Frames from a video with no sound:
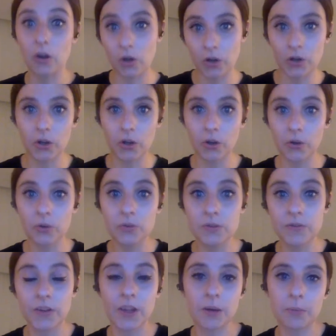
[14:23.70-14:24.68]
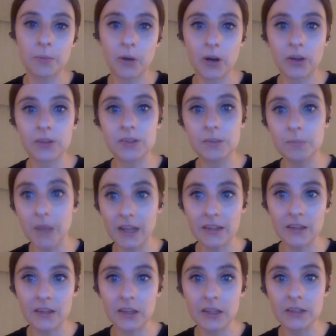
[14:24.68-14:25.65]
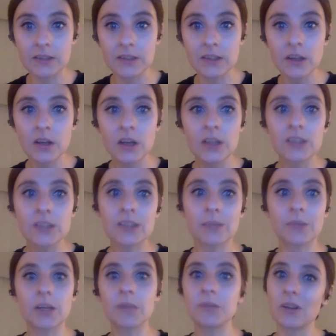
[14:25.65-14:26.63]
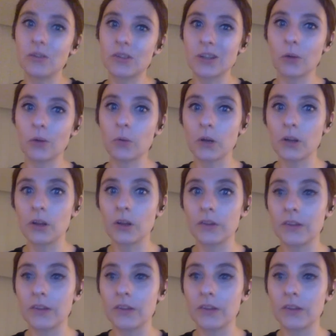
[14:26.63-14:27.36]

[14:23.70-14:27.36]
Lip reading: they're going to go for their products and make things, sometimes they want to look.